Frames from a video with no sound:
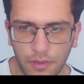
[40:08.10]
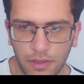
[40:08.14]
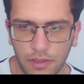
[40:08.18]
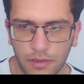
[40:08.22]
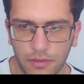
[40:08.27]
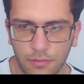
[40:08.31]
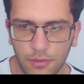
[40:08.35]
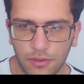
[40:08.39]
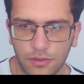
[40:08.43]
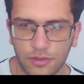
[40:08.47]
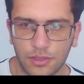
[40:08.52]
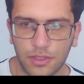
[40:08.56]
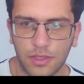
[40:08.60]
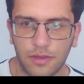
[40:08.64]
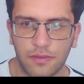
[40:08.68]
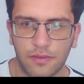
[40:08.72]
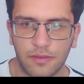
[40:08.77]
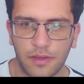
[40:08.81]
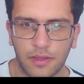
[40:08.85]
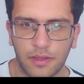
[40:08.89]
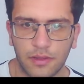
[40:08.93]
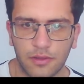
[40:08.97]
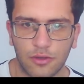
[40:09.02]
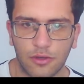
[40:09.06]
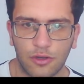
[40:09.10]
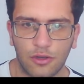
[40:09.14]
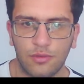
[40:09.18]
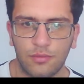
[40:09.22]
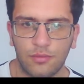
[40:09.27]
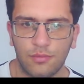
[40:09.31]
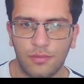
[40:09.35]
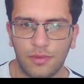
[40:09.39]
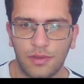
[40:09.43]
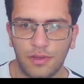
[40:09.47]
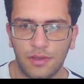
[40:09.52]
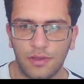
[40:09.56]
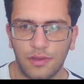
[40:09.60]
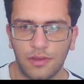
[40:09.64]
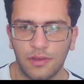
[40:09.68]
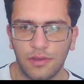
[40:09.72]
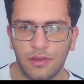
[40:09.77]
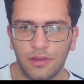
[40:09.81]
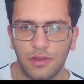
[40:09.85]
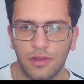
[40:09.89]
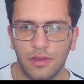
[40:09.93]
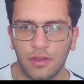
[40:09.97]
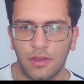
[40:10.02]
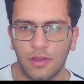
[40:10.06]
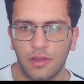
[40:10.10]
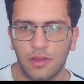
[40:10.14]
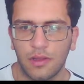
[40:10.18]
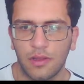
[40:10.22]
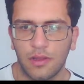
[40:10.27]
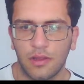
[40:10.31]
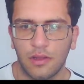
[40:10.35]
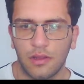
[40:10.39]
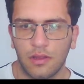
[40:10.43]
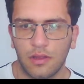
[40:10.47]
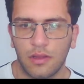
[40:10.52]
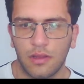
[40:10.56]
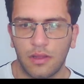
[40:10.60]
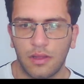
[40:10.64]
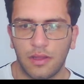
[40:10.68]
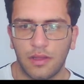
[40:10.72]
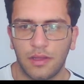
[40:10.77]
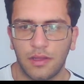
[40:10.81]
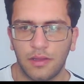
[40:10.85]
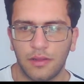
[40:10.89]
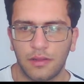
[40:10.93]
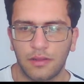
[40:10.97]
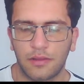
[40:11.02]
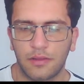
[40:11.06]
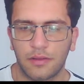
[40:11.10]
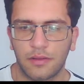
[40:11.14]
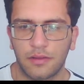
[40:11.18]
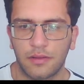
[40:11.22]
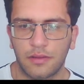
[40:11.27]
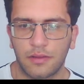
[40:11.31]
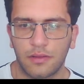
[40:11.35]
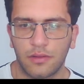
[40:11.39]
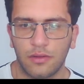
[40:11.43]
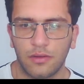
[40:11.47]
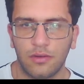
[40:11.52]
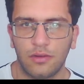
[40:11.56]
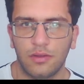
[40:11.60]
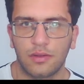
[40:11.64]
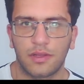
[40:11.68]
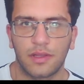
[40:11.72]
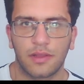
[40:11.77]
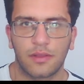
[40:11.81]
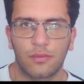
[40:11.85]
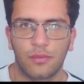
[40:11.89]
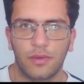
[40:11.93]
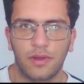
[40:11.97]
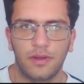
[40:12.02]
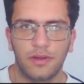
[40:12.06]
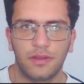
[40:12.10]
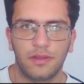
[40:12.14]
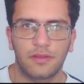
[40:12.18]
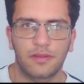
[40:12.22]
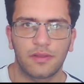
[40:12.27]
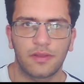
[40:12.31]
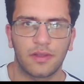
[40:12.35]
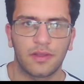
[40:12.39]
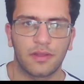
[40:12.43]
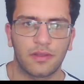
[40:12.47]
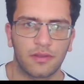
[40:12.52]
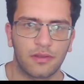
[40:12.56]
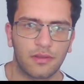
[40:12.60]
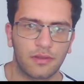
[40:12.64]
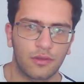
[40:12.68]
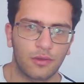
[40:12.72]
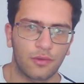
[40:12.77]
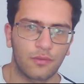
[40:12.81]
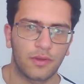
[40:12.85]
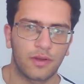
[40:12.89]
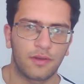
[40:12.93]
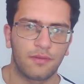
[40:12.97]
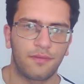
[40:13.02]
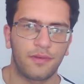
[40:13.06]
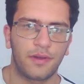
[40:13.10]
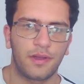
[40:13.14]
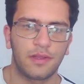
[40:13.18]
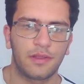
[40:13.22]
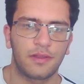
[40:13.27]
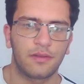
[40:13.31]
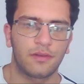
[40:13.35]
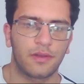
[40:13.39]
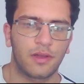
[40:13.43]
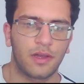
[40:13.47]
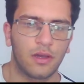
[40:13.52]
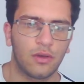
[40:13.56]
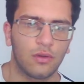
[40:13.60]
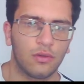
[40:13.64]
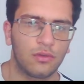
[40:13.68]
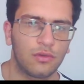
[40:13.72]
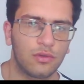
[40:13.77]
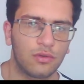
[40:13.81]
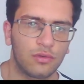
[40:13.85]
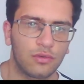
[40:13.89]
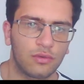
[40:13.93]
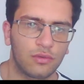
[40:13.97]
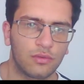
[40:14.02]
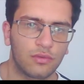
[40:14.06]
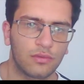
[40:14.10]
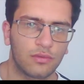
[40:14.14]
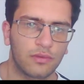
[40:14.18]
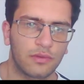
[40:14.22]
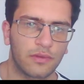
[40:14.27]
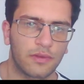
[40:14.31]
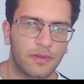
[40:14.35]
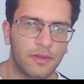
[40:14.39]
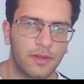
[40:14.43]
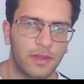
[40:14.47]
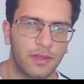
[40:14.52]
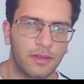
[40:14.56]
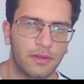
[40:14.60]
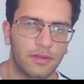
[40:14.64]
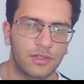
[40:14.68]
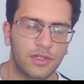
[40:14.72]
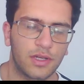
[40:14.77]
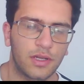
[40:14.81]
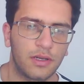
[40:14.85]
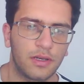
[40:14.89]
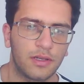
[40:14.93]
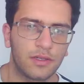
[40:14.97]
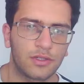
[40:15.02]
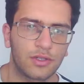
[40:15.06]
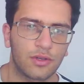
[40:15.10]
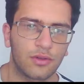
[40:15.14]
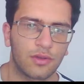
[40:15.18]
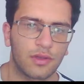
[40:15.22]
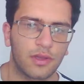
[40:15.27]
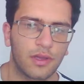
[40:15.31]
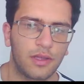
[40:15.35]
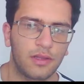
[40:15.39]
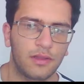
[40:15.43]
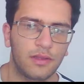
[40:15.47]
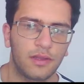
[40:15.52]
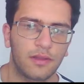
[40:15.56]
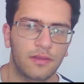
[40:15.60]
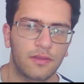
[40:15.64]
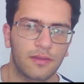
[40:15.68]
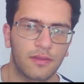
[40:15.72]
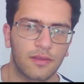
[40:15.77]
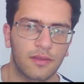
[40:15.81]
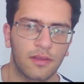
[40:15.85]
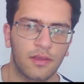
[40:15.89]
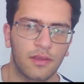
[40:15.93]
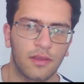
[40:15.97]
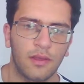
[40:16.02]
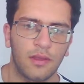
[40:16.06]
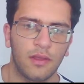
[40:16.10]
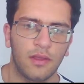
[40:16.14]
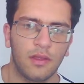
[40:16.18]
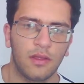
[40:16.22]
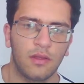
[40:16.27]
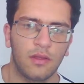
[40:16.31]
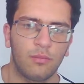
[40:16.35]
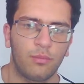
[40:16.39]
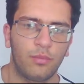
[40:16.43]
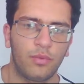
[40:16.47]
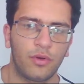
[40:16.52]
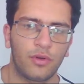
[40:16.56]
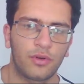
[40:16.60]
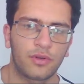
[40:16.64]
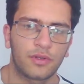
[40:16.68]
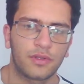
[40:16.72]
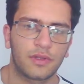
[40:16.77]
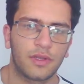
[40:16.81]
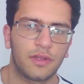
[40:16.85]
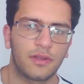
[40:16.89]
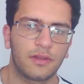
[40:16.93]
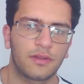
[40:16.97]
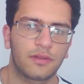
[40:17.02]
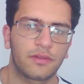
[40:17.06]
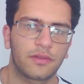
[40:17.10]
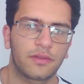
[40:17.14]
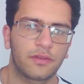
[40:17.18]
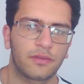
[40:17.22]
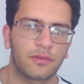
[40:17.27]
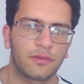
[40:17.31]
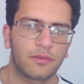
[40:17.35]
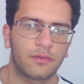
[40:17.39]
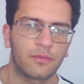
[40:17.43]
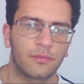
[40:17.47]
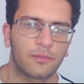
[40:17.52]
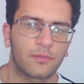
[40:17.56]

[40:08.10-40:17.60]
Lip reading: Find me on chats.com, and that's very easy. You will find how to send challenge, okay? That's important.